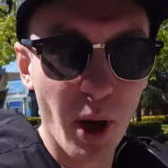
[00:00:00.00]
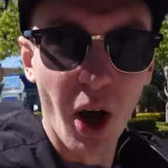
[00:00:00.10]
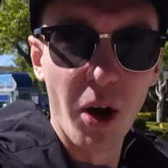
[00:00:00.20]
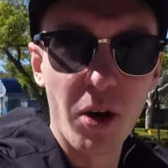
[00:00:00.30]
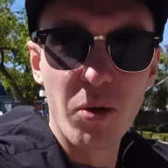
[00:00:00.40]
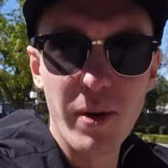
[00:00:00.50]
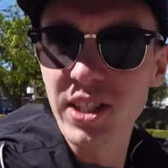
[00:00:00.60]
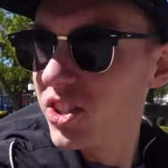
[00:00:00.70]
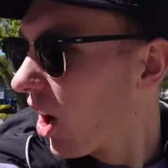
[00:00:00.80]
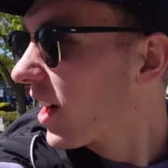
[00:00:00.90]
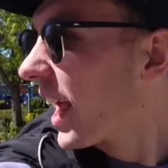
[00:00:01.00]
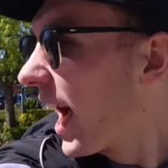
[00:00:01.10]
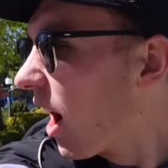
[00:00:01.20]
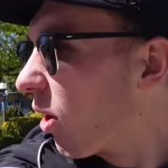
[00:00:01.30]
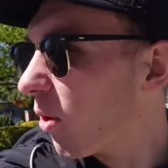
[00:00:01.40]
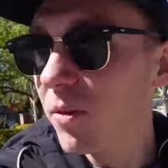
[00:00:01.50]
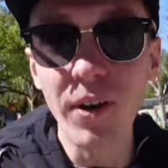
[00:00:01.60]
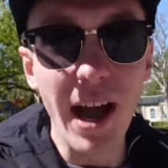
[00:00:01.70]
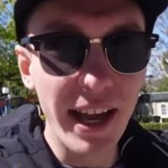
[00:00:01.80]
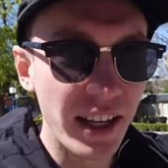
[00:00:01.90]
but we stuck it out
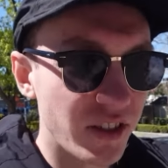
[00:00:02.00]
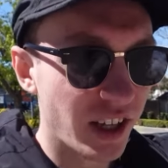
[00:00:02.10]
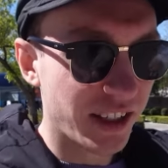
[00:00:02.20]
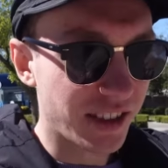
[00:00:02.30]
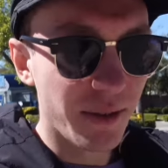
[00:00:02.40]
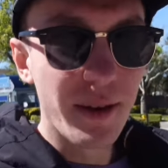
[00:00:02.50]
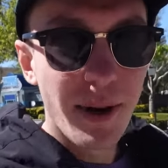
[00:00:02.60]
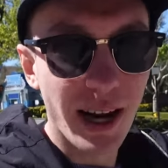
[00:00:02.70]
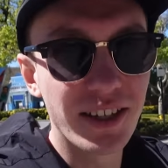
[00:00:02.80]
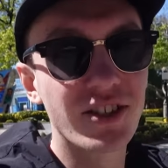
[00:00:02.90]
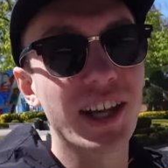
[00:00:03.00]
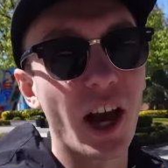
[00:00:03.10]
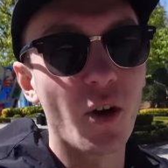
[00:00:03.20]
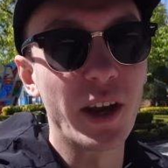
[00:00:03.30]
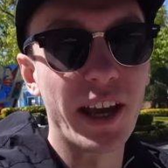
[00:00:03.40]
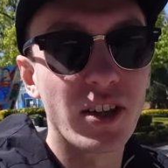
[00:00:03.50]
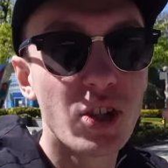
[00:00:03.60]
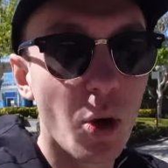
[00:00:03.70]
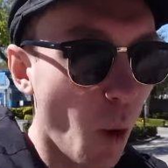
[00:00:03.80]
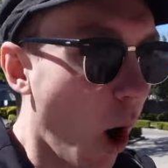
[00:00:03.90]
for ages and we managed to get on it
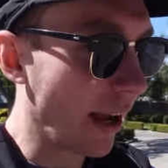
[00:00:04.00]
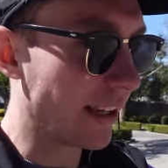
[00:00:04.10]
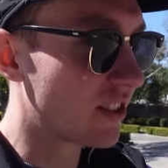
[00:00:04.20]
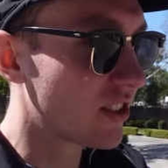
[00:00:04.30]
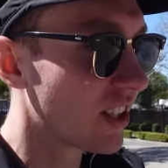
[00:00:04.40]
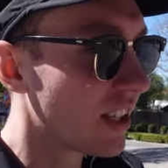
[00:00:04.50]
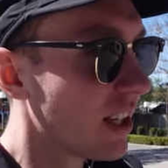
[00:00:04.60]
twice.